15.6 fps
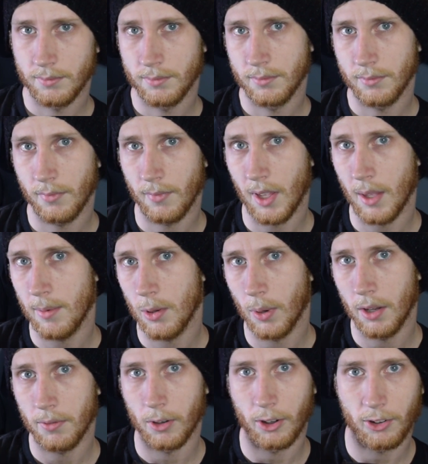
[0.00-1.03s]
maybe wait
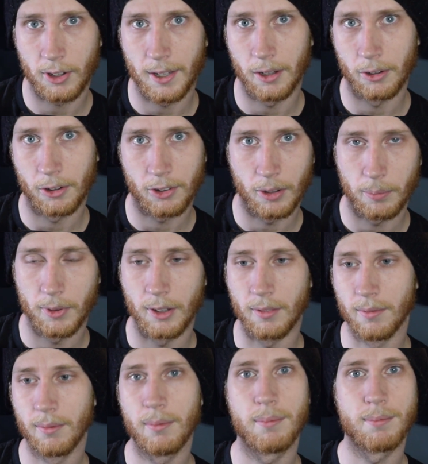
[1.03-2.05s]
for a sale or something.
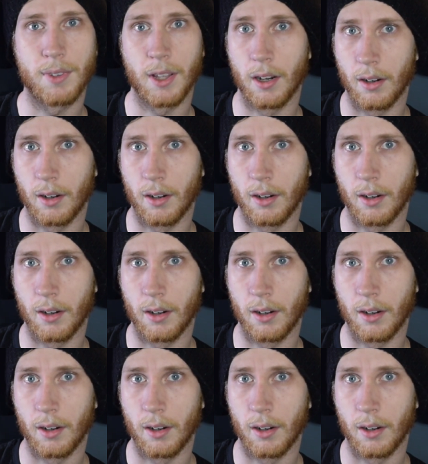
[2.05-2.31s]
I don't know.